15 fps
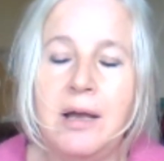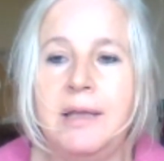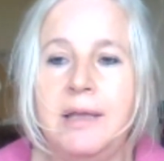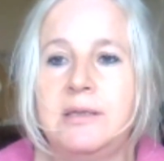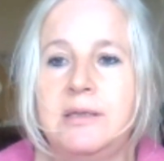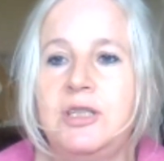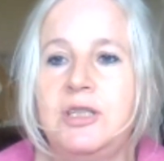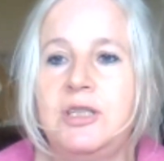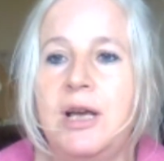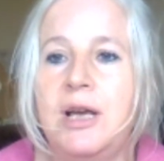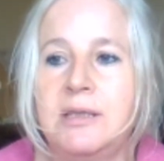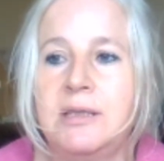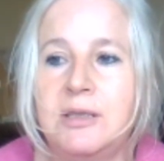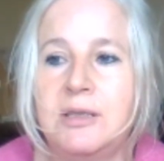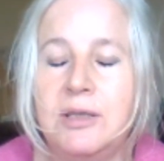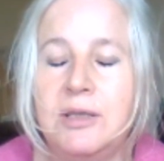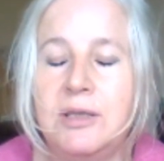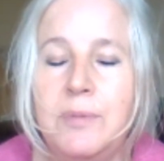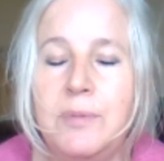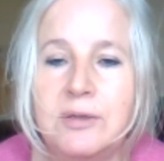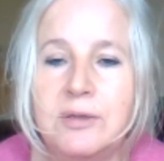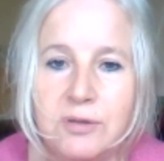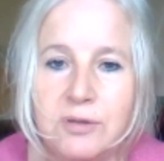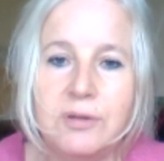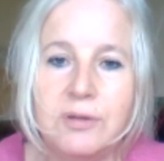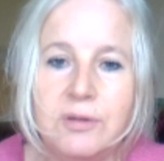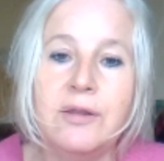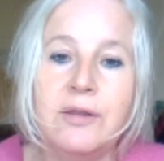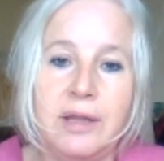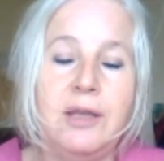it's just the most
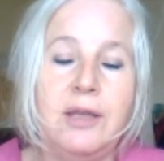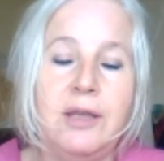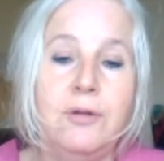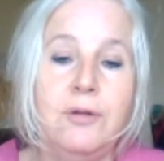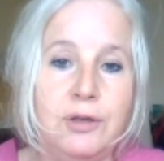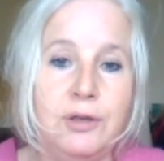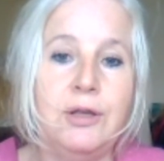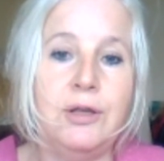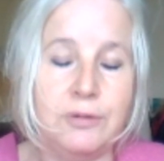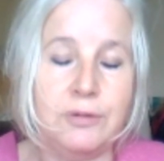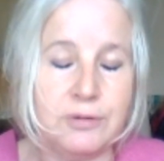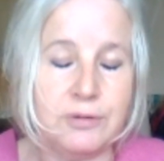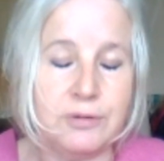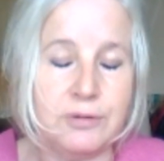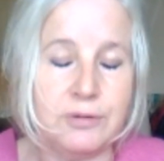soothing thing you can use.